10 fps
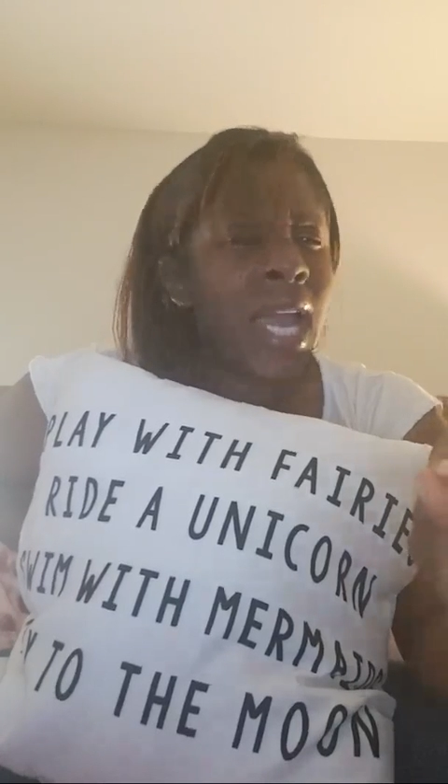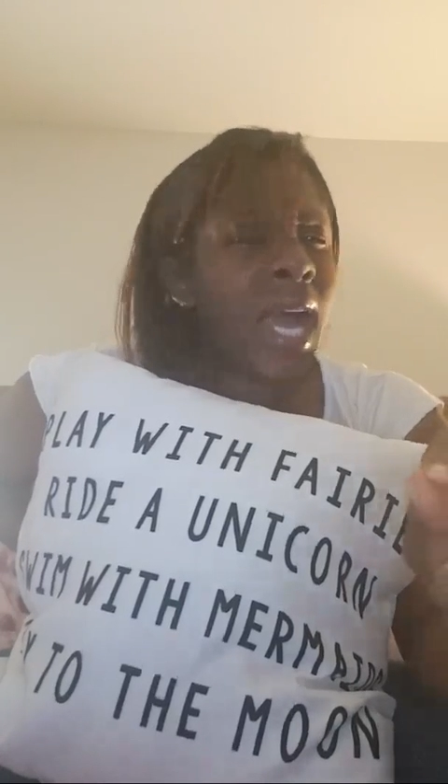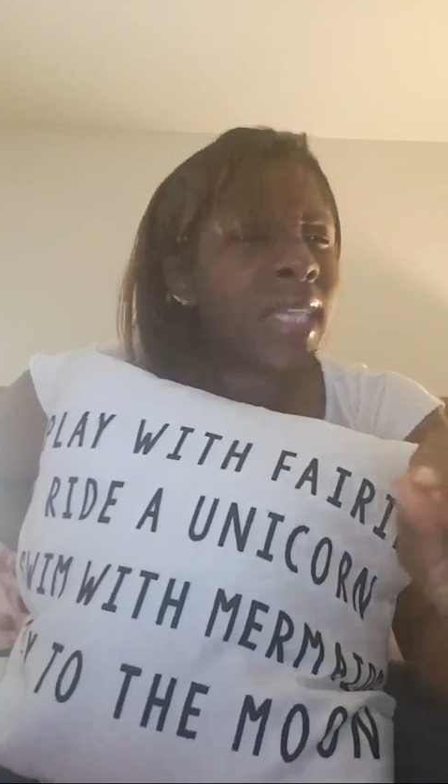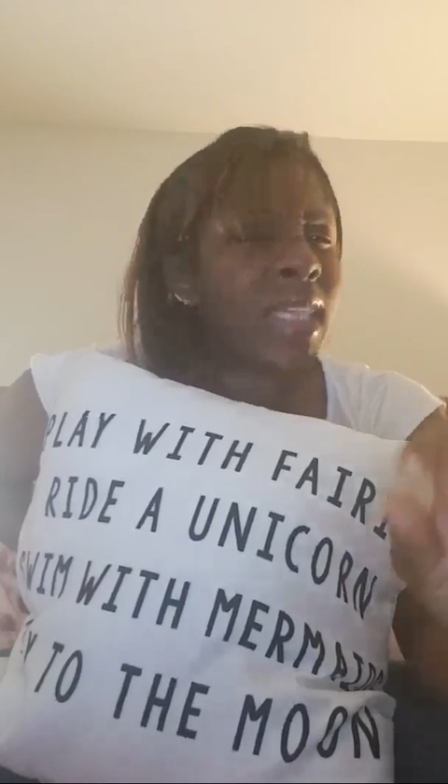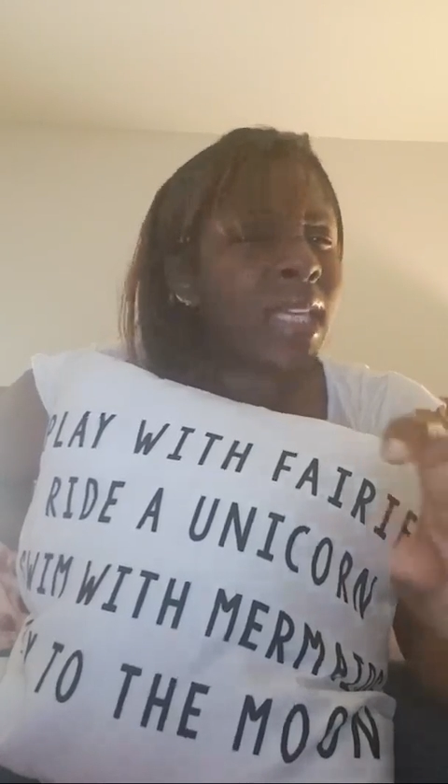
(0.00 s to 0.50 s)

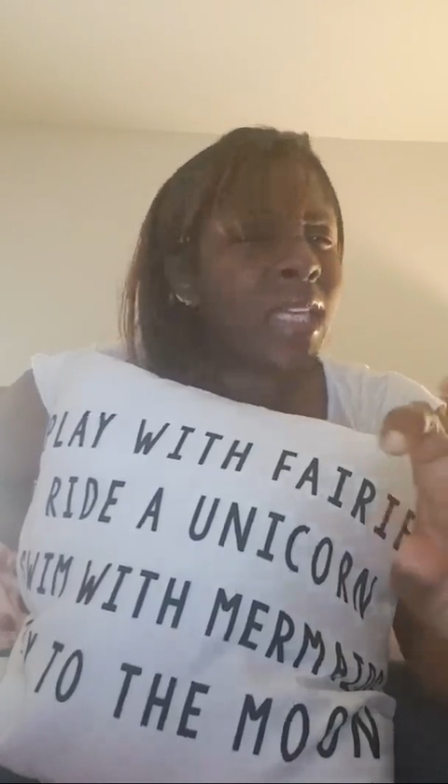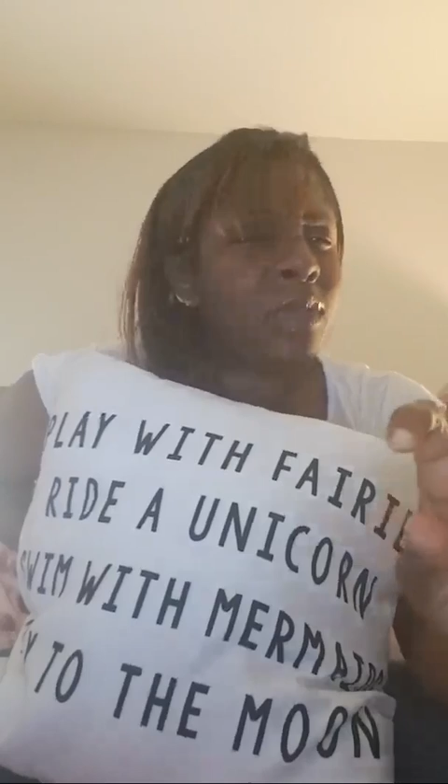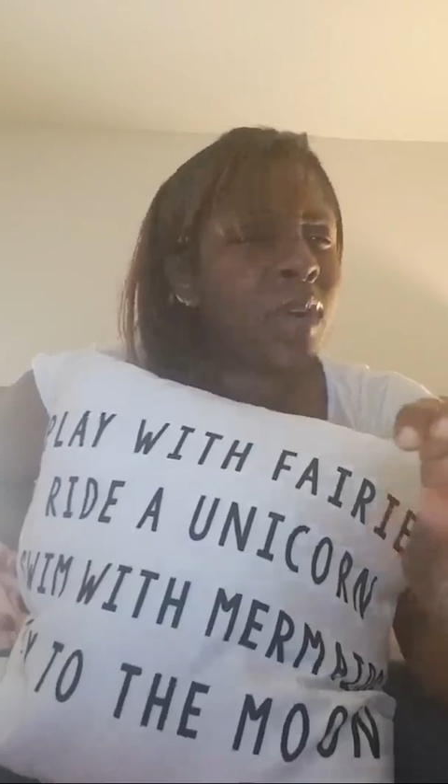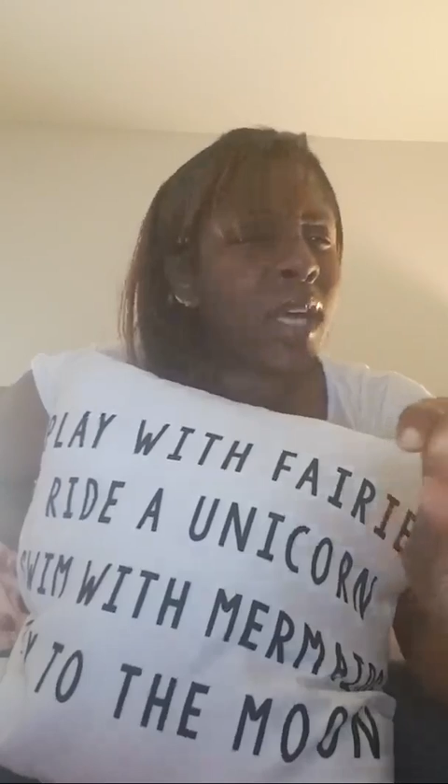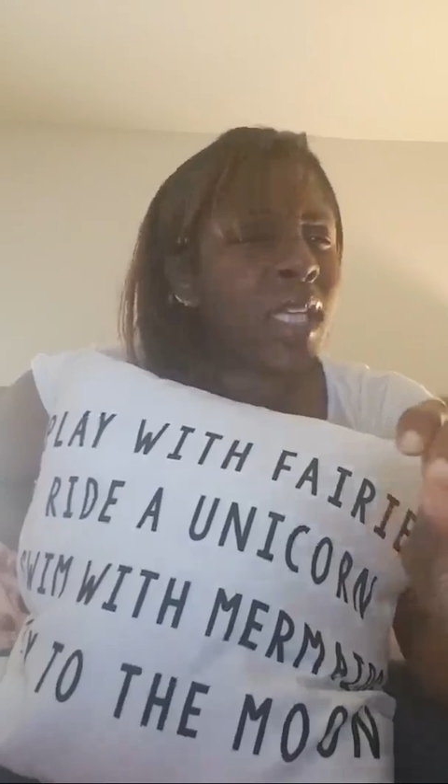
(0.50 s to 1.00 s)
I think he
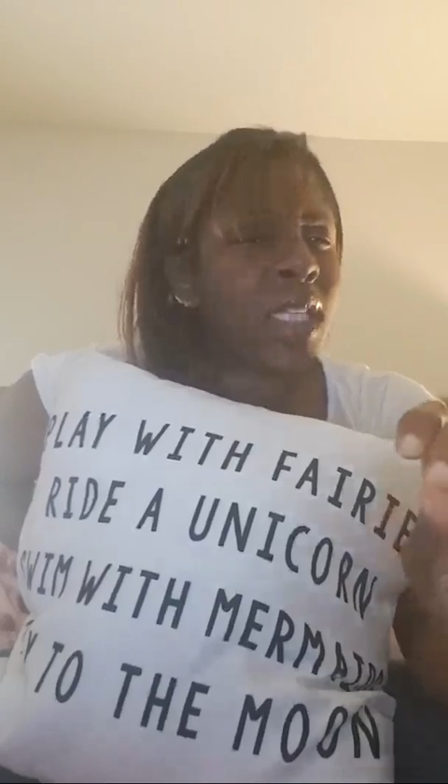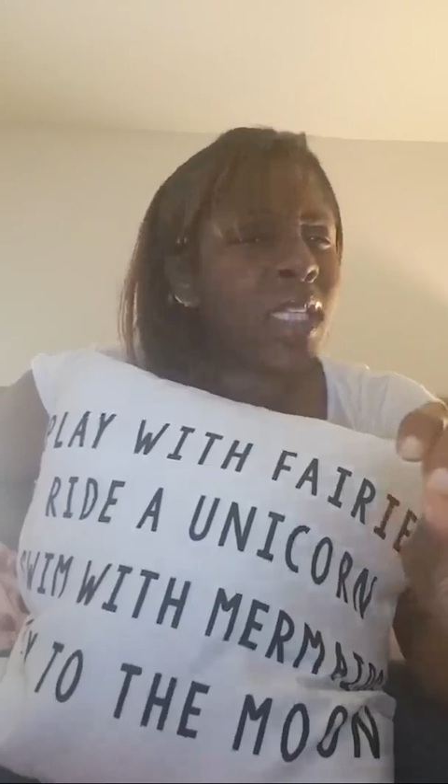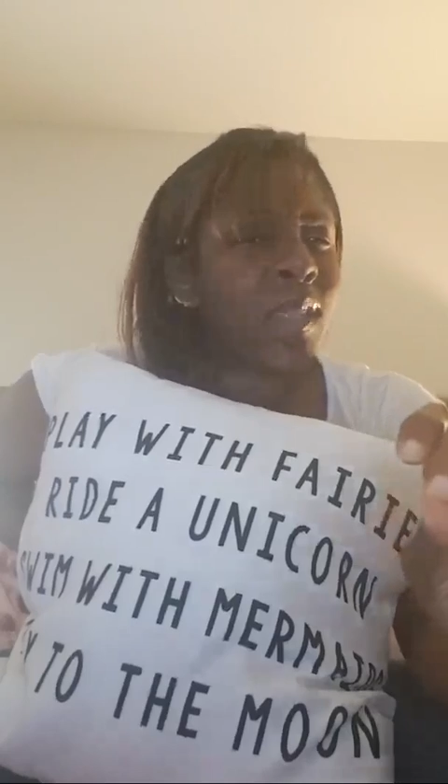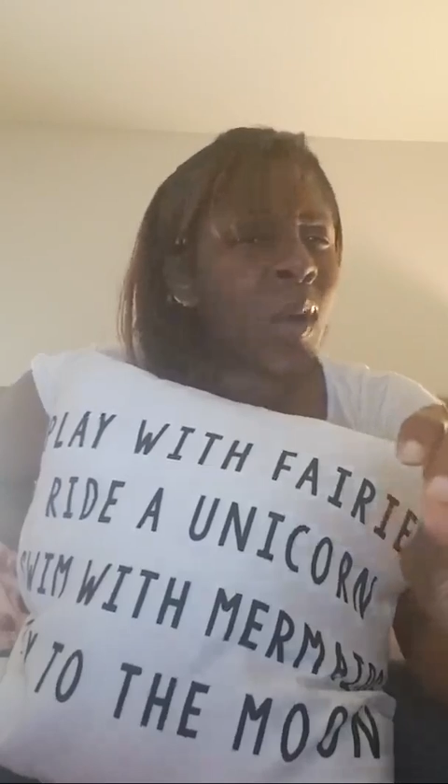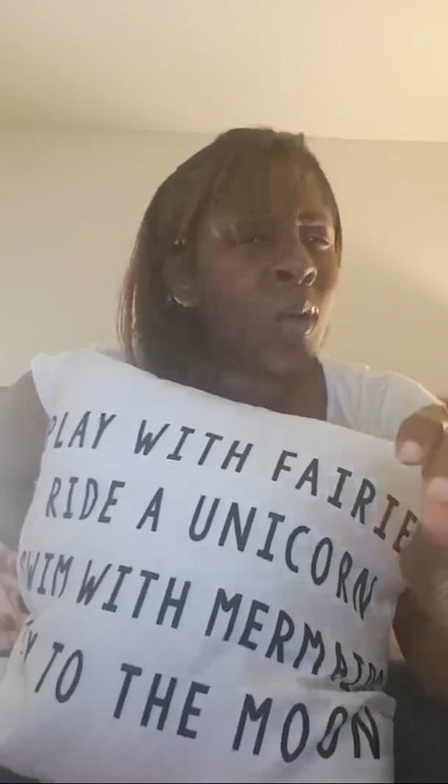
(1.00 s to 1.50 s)
runs
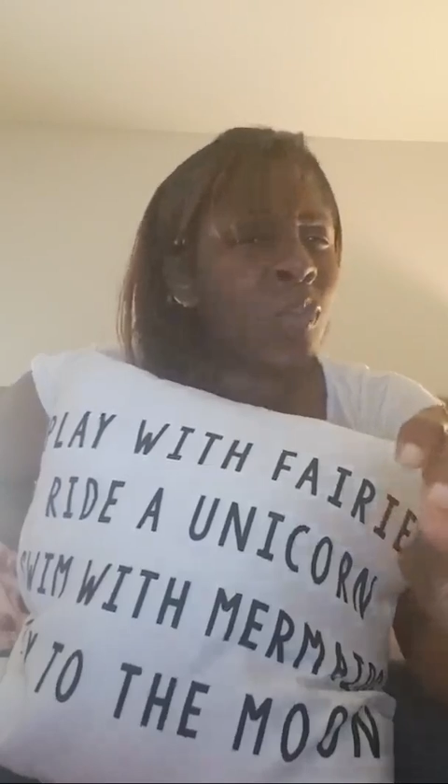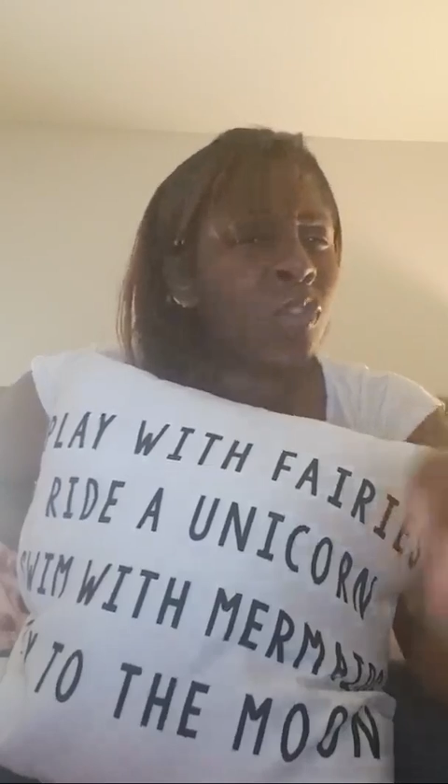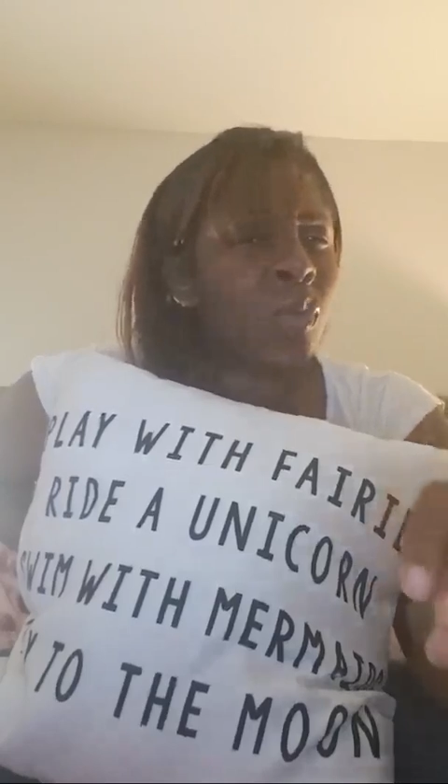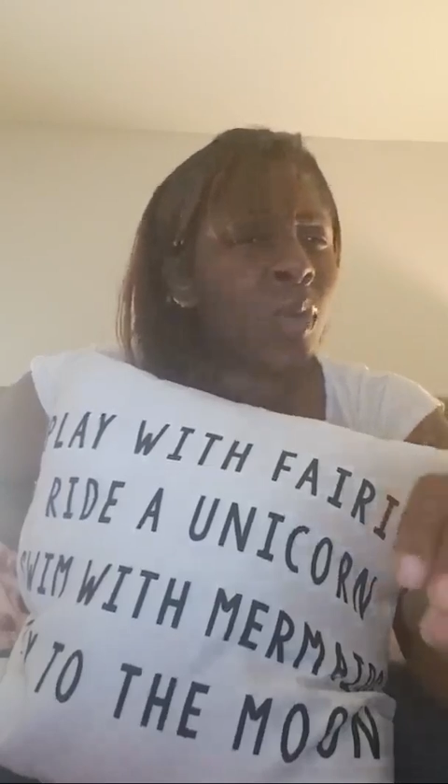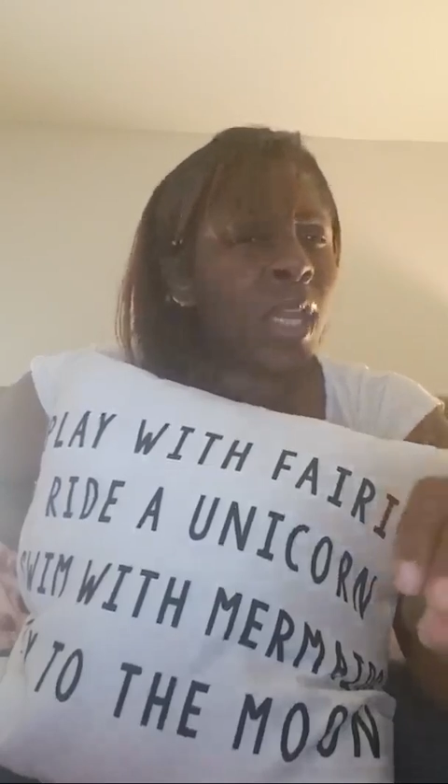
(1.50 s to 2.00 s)
his own
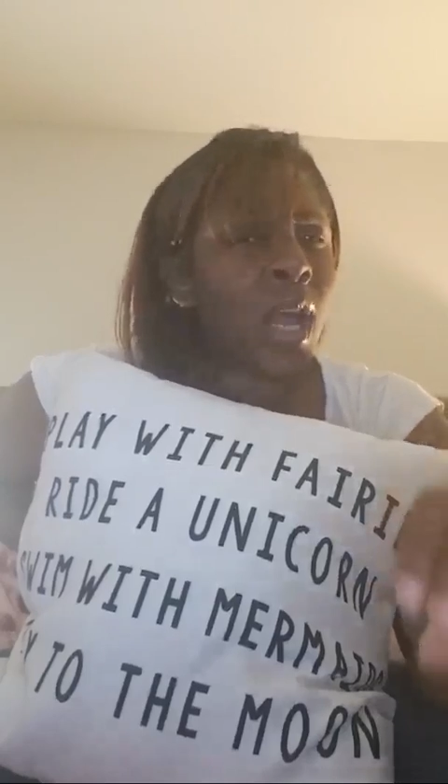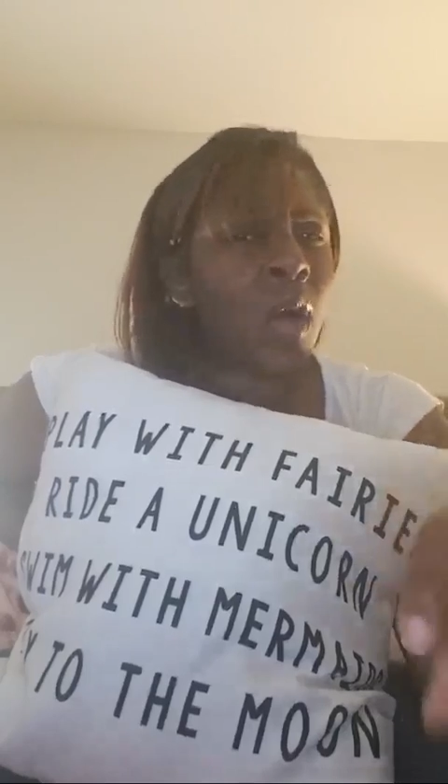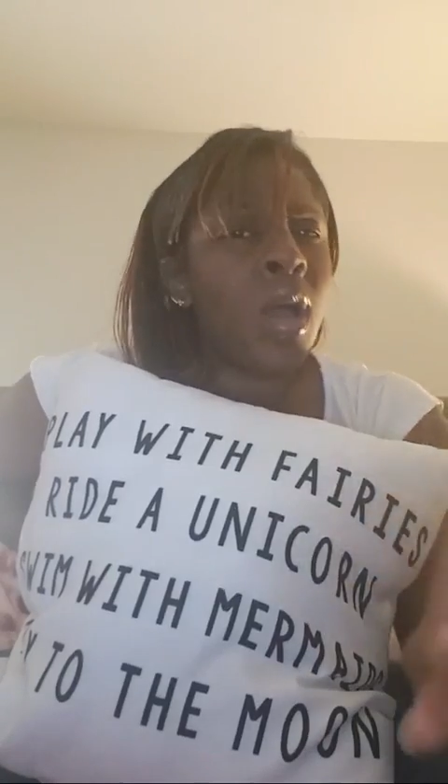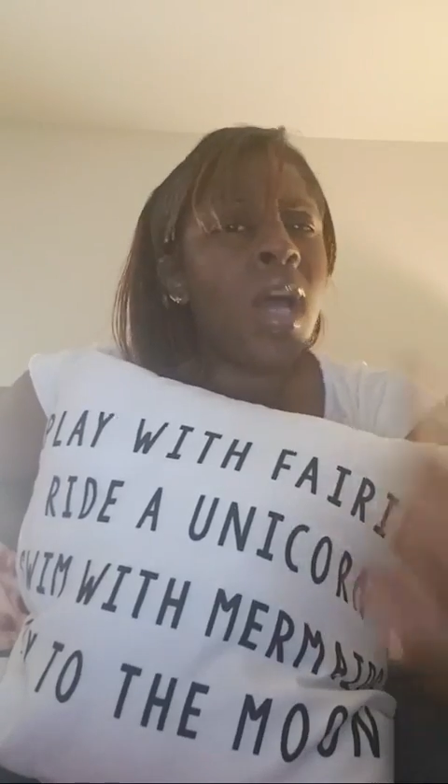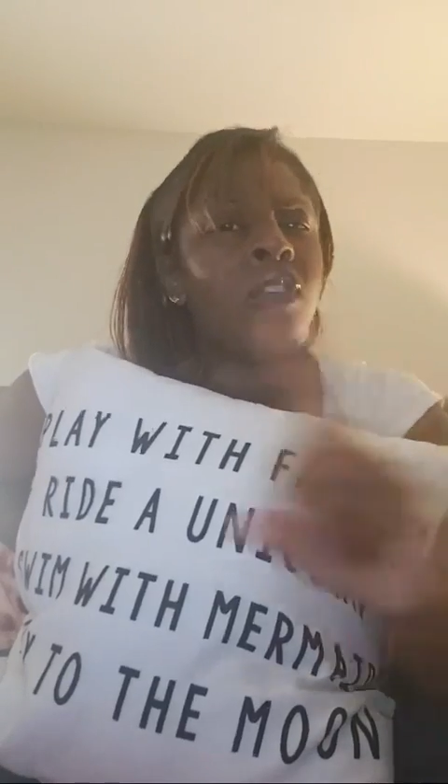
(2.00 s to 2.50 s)
studio.